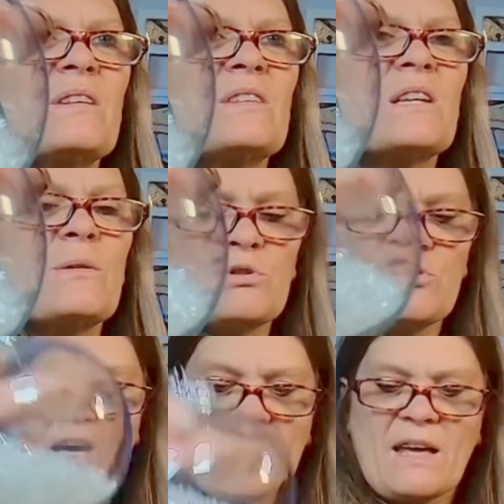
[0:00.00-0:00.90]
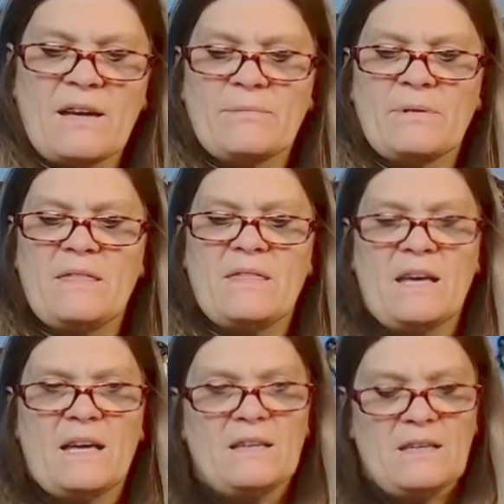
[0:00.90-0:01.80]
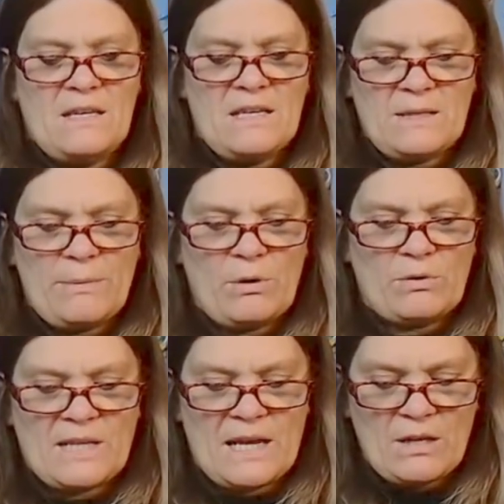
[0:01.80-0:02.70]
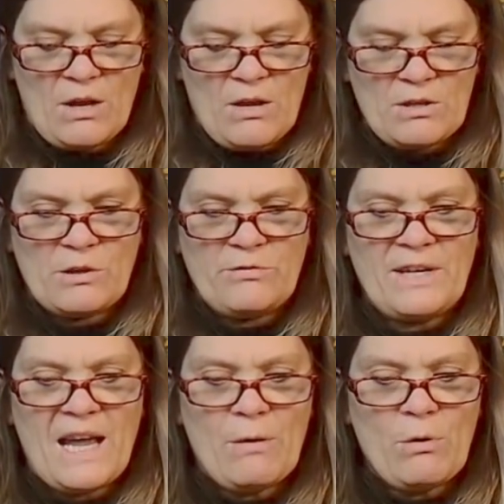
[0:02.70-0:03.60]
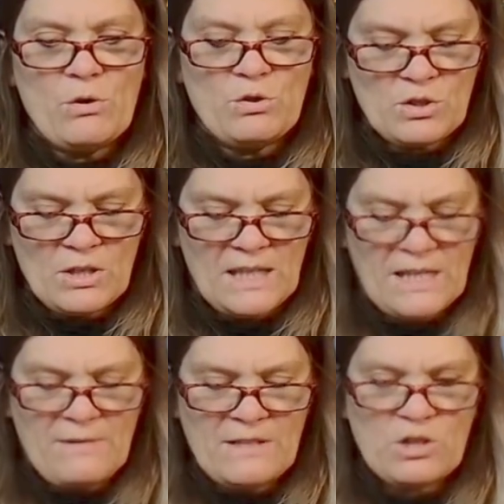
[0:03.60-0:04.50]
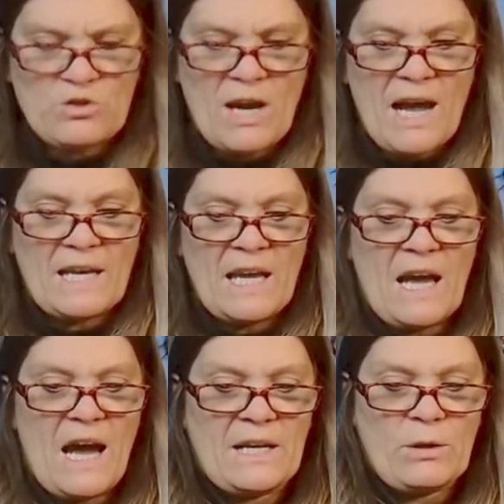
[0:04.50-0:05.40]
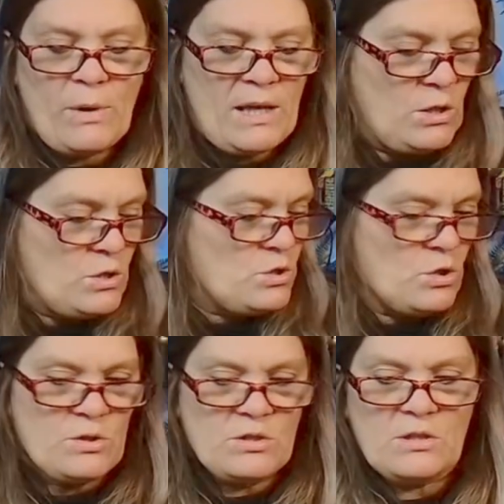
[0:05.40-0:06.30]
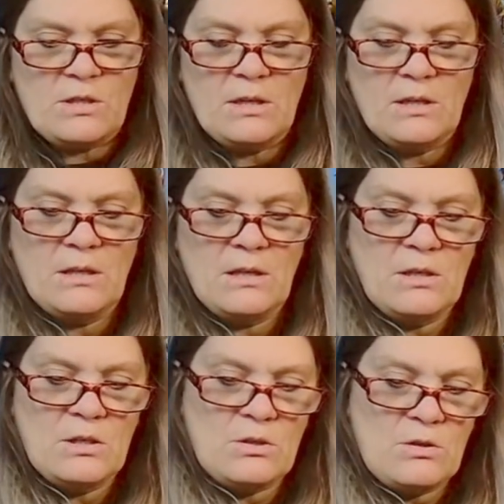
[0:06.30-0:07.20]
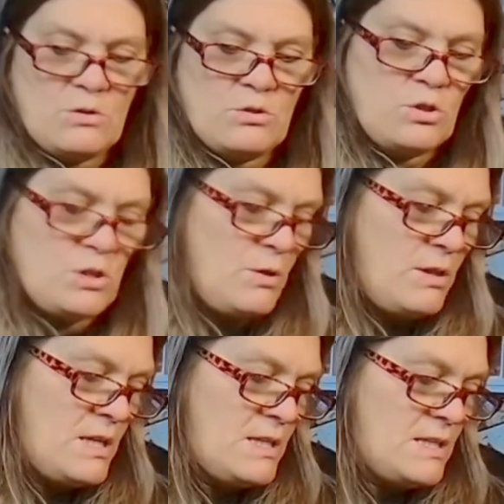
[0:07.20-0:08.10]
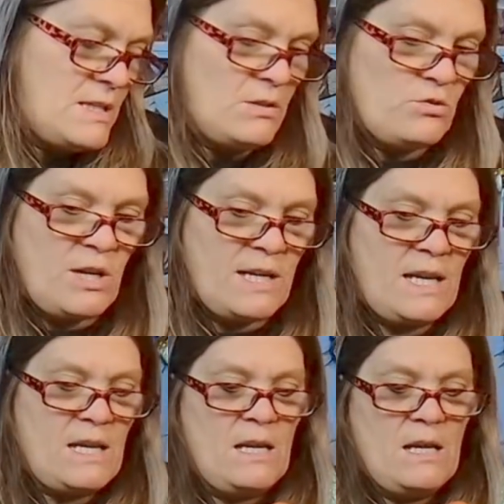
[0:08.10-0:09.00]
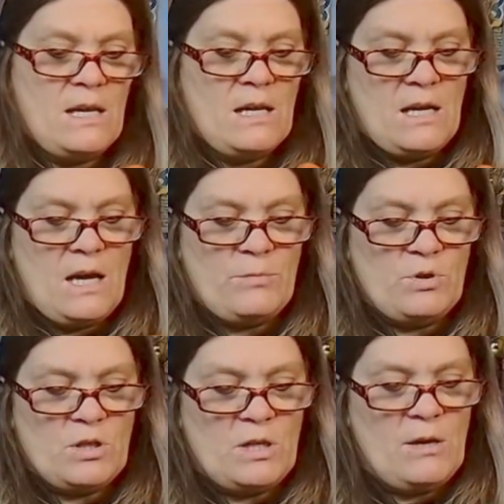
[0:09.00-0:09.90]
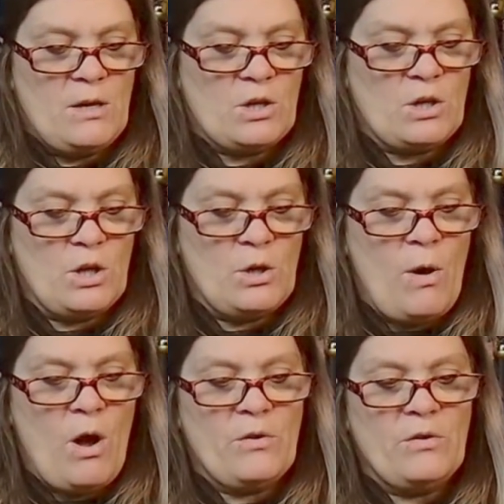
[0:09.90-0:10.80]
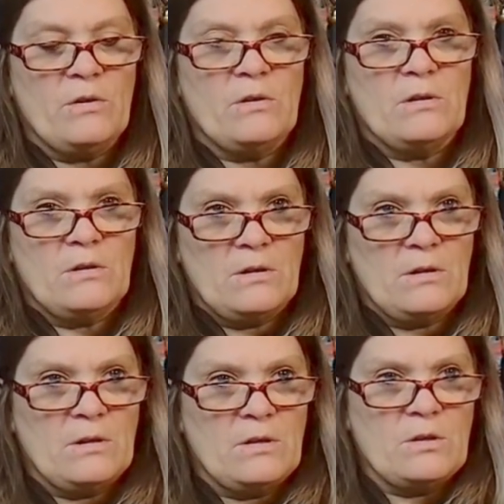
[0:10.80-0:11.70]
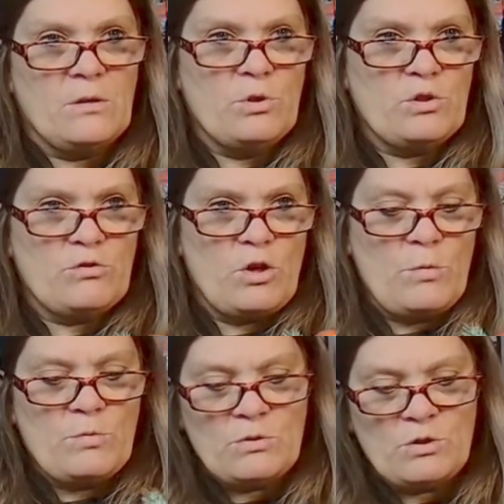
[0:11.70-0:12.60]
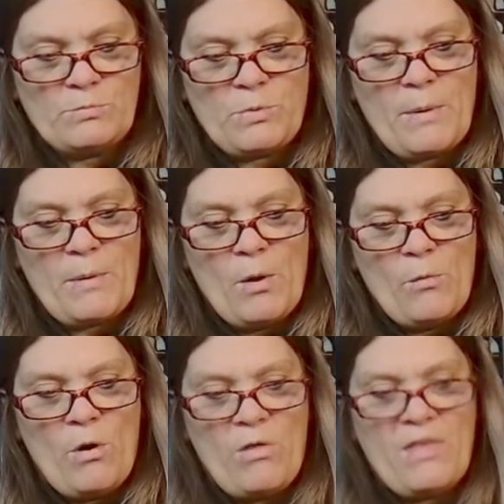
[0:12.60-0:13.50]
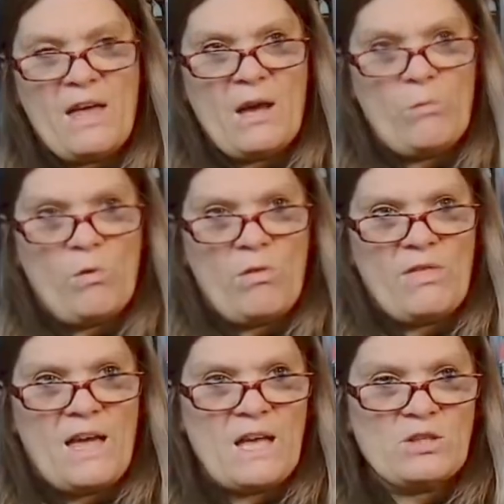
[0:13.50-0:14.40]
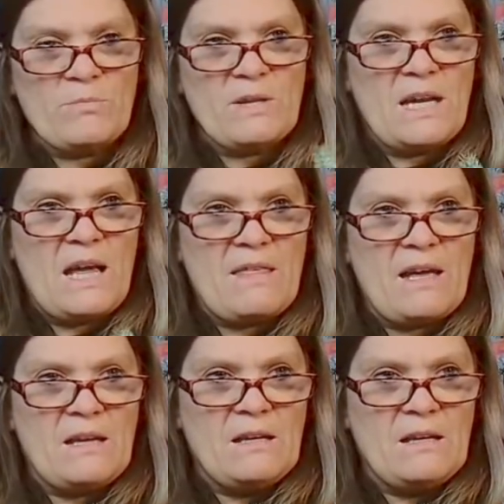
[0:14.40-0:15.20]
So we'll try that in there, see what it looks like. So for now, just going to leave this to dry, and I will just show you this. It's still drying. I'm just going to glue on mushrooms, just probably one there and one there, something like that.